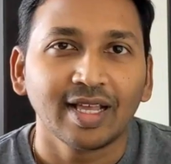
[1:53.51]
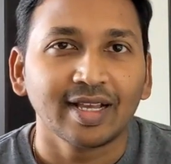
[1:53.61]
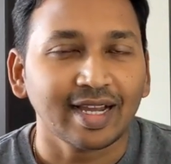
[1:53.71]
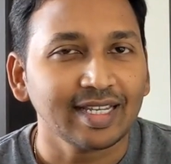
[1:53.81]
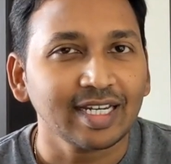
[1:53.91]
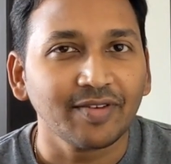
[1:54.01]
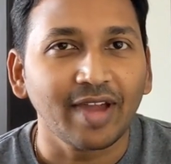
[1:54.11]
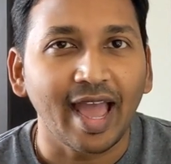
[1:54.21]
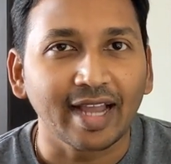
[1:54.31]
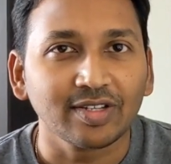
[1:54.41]

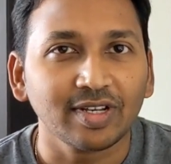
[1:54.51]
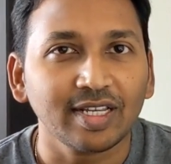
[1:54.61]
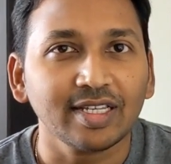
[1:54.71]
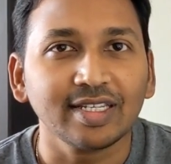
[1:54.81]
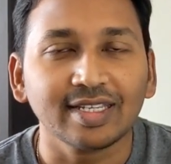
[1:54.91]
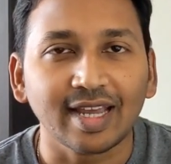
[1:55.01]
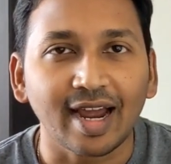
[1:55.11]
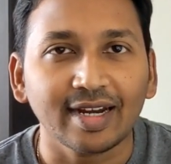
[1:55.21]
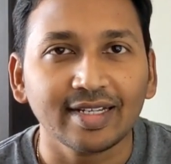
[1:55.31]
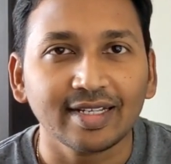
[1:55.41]
Conjunctiva actually
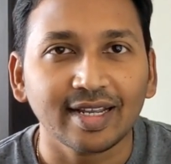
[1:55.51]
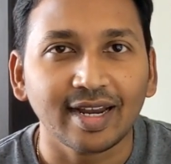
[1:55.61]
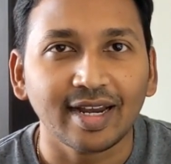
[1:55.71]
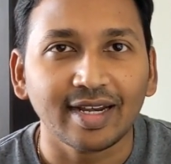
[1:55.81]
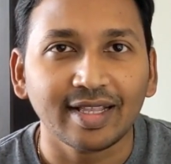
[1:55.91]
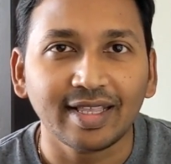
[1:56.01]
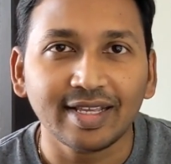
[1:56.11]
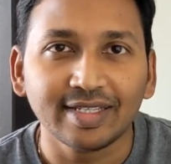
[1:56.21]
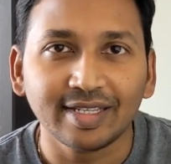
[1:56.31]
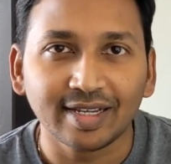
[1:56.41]
starts at
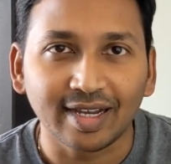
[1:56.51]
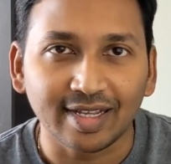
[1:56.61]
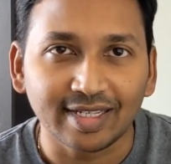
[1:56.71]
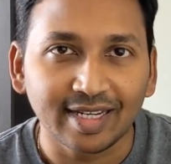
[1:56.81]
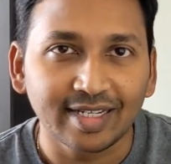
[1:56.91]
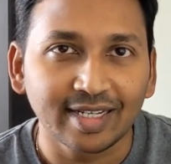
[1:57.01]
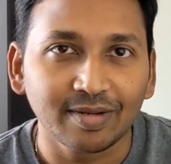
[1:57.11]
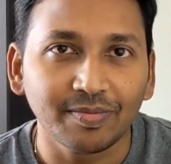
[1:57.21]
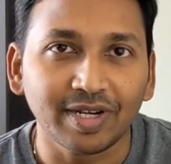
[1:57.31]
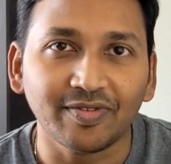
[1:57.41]
the
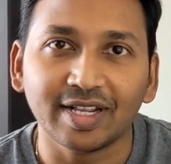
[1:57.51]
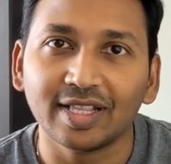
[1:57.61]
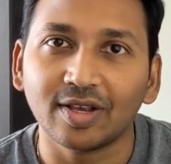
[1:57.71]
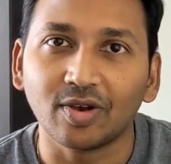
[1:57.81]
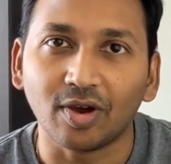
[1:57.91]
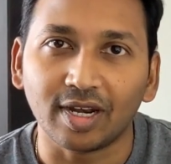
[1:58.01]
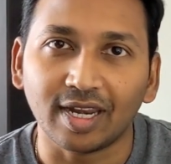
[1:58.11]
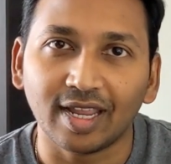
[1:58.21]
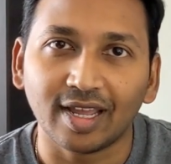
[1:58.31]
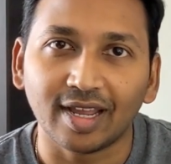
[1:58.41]
conjunction between the
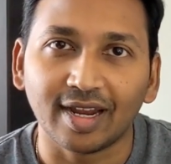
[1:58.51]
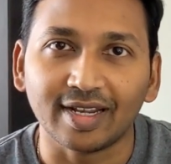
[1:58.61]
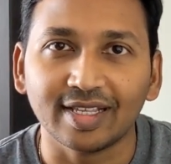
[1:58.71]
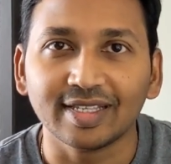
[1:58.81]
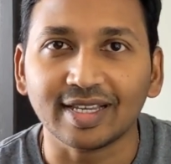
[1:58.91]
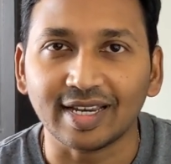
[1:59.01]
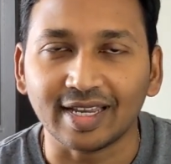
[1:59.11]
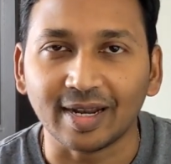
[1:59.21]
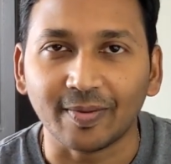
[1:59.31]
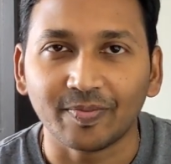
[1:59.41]
cornea and the
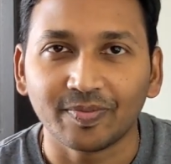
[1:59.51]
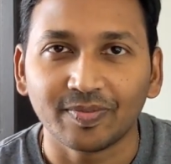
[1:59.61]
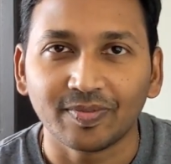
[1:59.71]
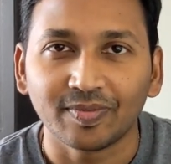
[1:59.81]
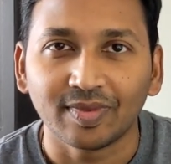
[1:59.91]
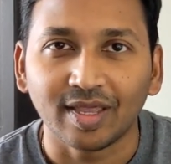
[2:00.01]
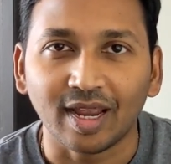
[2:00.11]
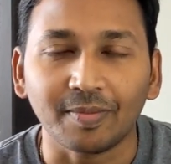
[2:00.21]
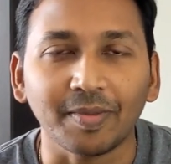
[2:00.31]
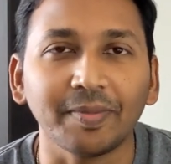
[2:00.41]
sclera,
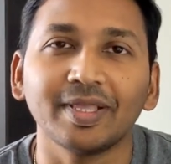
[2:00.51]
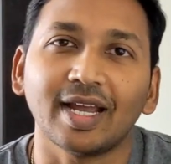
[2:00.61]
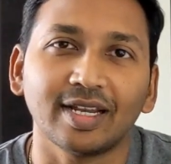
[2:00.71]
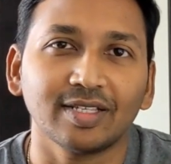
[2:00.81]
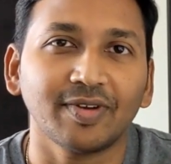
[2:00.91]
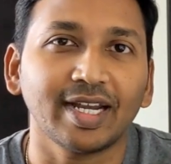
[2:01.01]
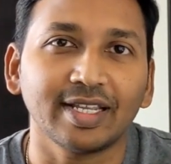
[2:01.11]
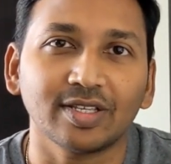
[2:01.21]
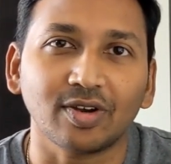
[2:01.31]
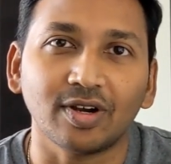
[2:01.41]
and maybe that is why it
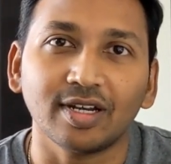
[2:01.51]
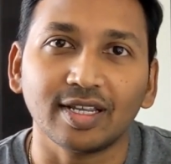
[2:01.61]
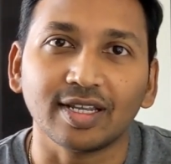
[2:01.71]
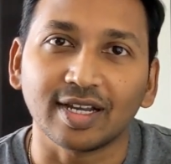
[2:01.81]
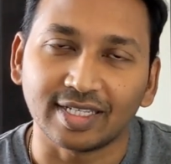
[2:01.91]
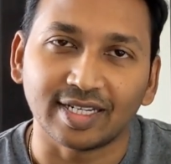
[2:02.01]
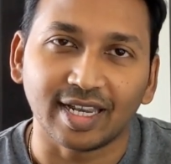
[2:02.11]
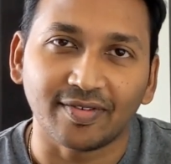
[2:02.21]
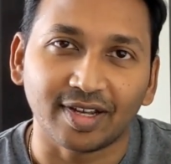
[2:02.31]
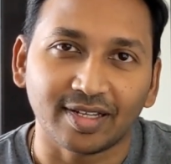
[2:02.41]
is called conjunctiva.